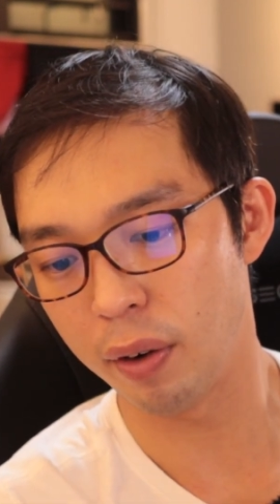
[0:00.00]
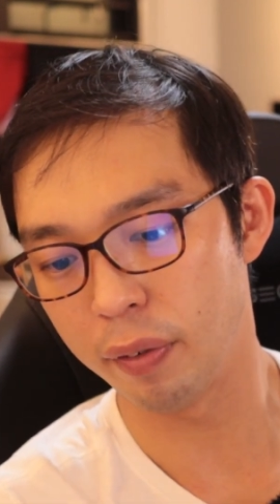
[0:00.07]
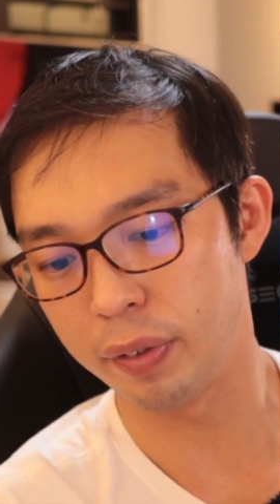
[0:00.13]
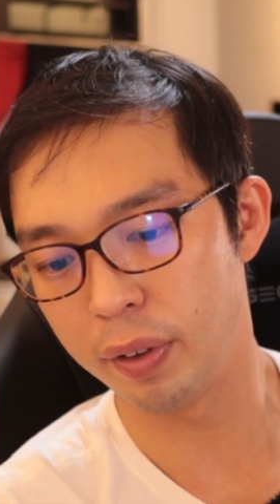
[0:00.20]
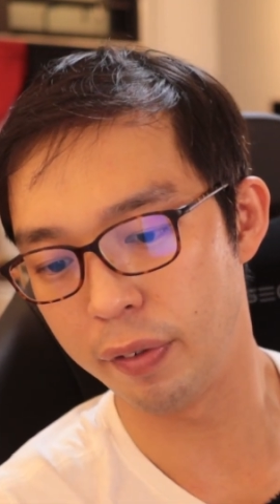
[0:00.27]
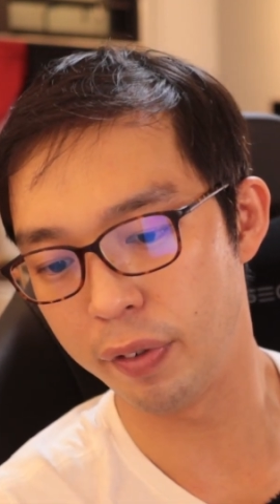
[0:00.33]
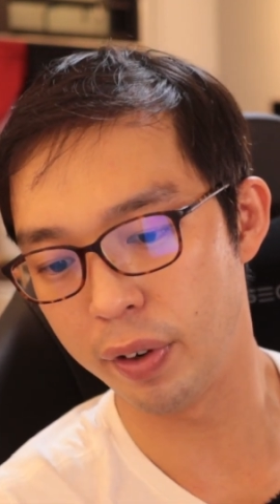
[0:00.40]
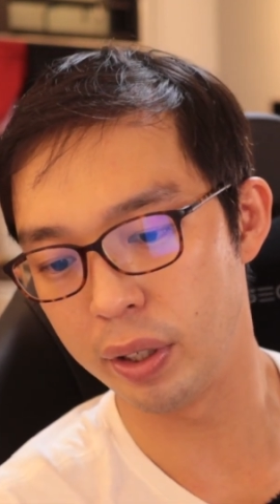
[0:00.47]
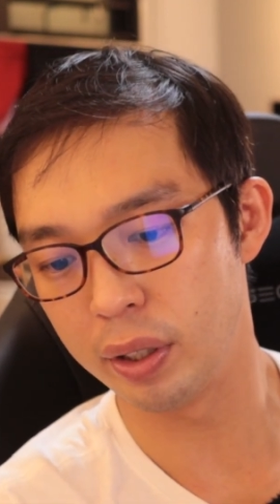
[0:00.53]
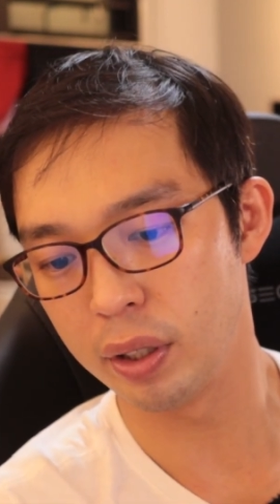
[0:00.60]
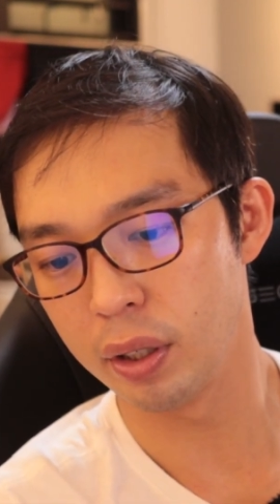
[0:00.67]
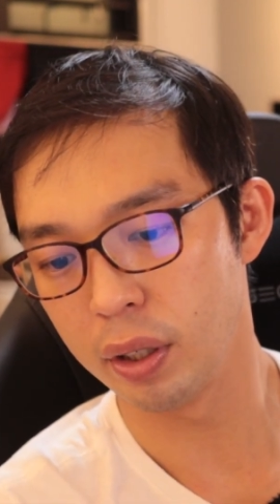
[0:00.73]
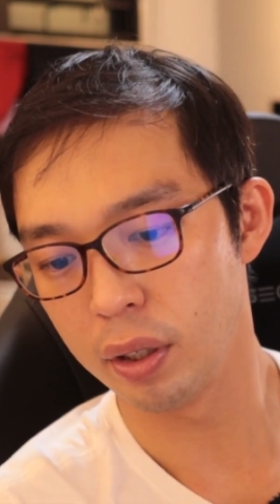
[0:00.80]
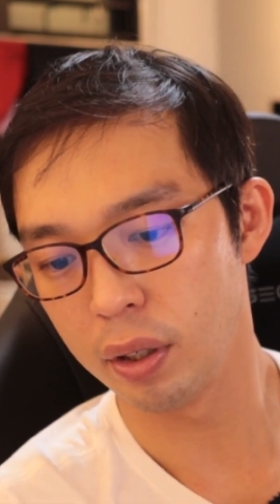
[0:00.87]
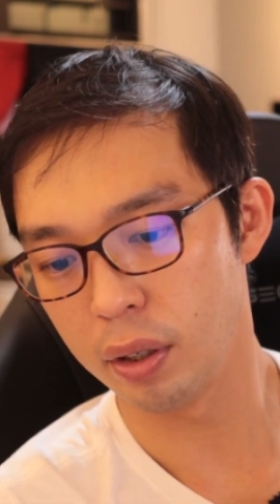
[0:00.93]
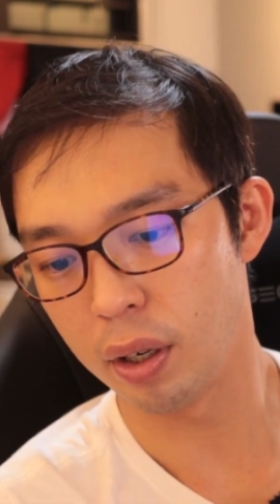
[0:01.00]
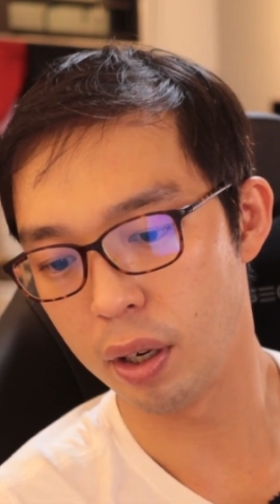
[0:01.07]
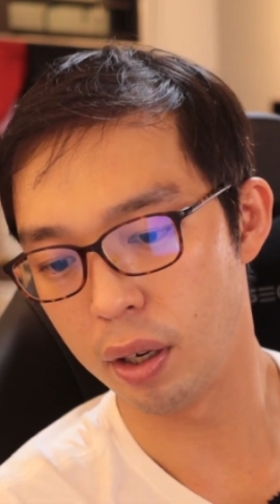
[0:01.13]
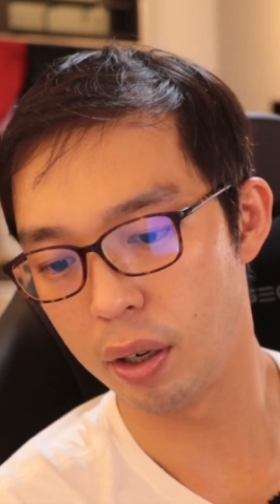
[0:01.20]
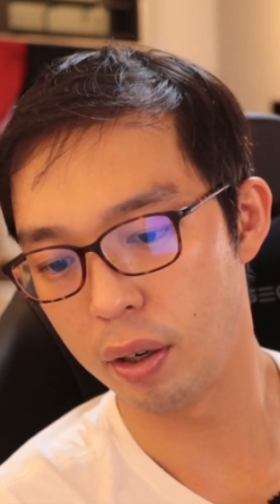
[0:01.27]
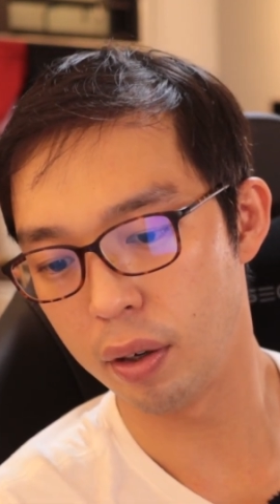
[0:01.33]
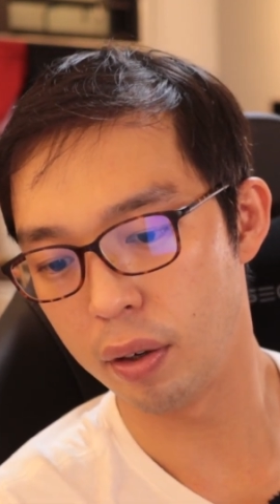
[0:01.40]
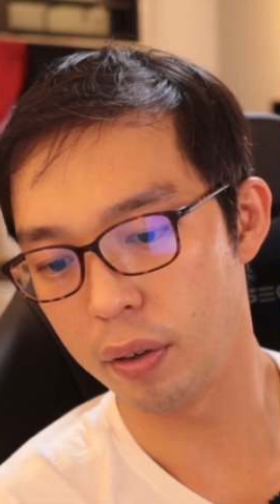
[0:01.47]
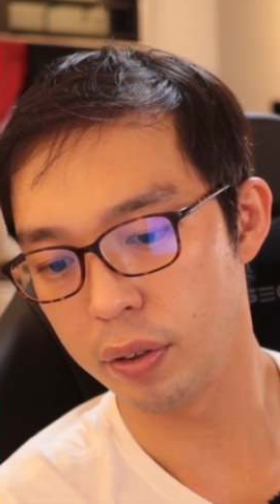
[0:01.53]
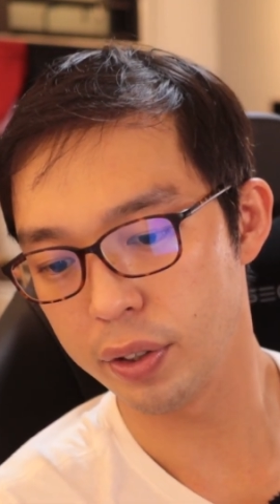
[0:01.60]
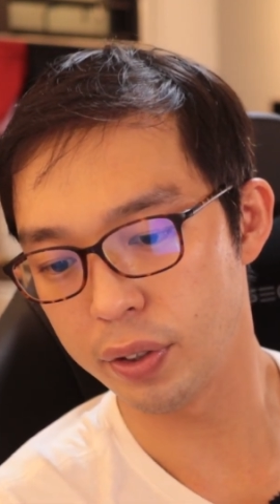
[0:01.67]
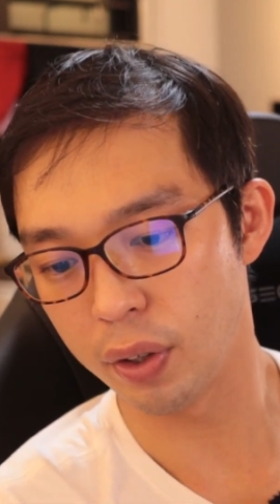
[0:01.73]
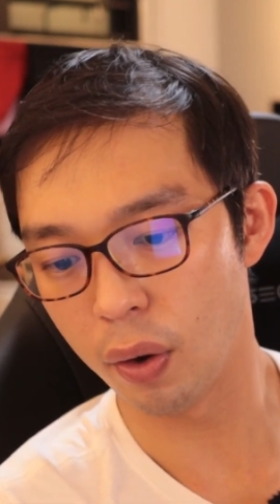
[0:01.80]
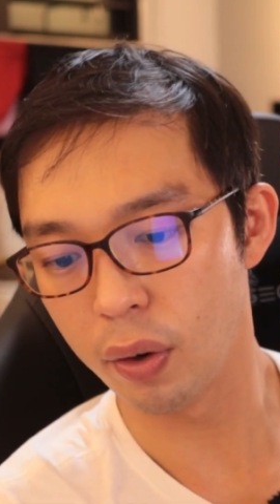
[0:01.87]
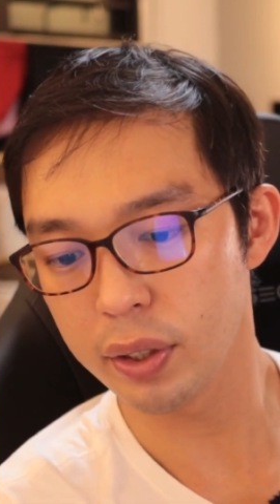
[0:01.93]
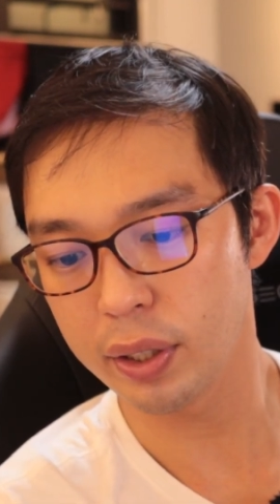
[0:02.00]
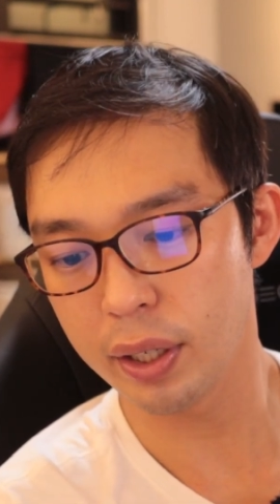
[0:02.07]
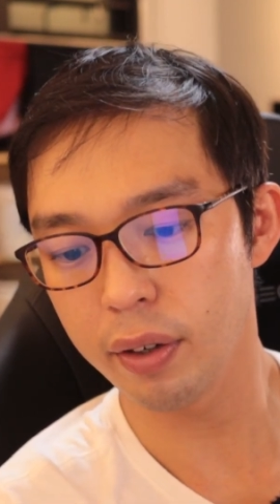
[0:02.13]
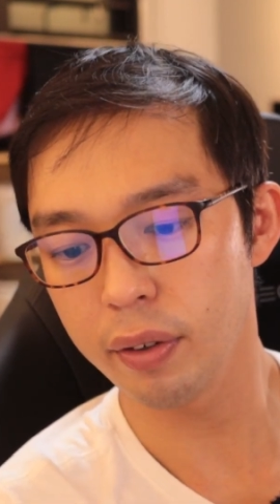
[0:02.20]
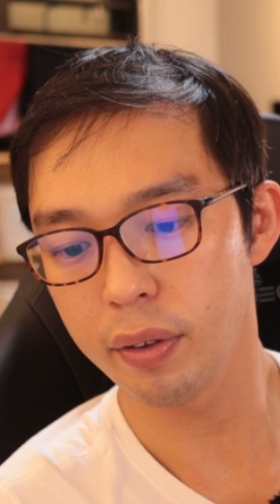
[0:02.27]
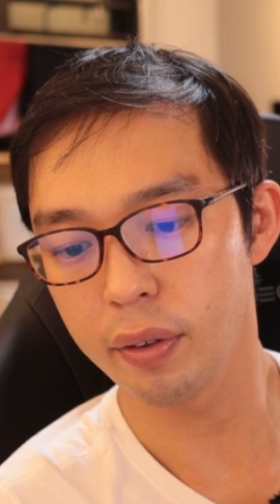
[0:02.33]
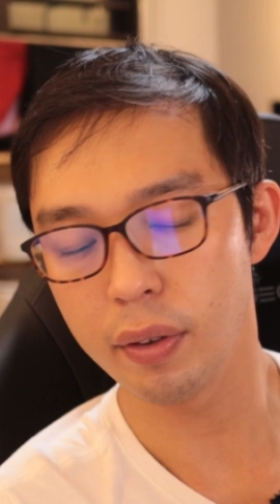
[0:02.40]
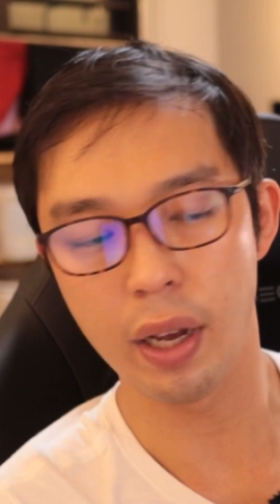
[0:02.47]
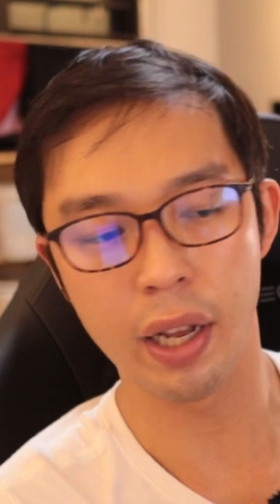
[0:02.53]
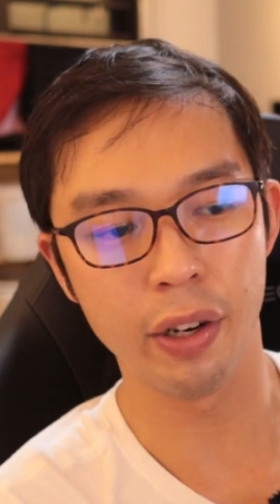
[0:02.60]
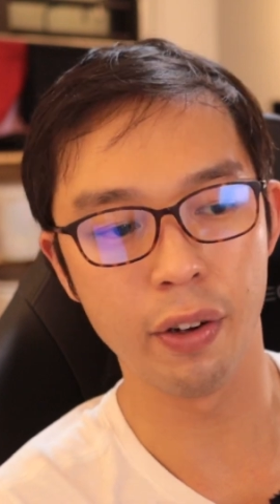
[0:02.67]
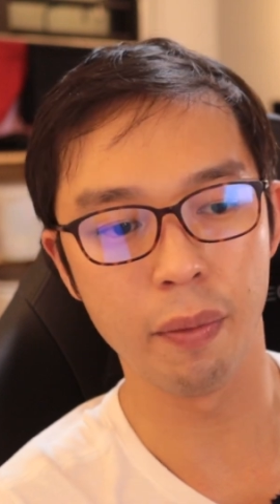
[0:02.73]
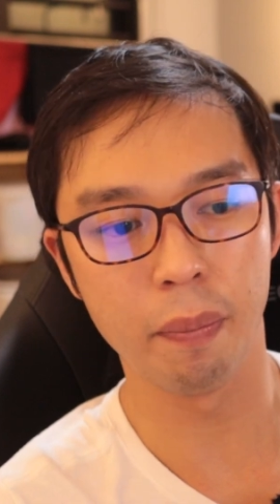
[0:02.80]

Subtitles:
of different songs here, and it